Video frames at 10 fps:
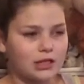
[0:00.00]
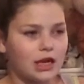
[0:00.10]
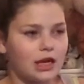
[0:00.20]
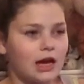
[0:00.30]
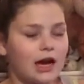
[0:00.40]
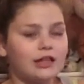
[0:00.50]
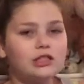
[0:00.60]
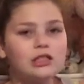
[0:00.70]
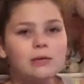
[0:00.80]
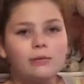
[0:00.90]
And I
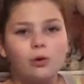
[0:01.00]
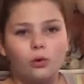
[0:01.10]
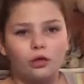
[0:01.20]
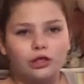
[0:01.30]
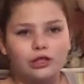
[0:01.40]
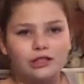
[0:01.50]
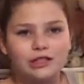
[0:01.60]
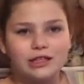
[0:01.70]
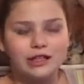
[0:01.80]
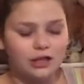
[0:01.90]
just keep quarters
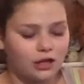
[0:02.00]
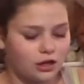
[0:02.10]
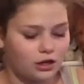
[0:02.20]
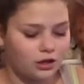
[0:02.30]
in here.